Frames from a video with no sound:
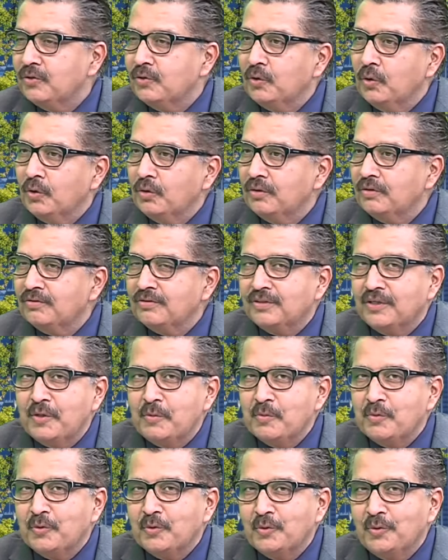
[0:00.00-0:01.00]
don't
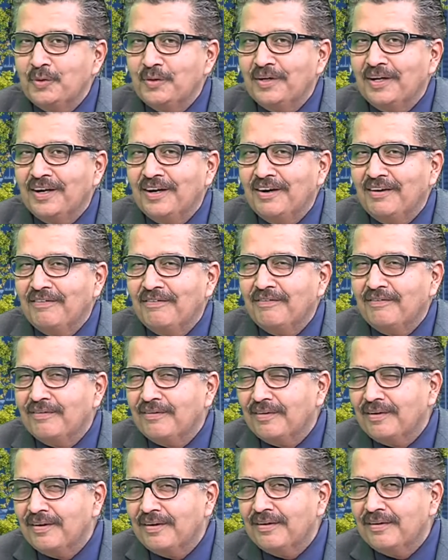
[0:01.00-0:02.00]
seem to have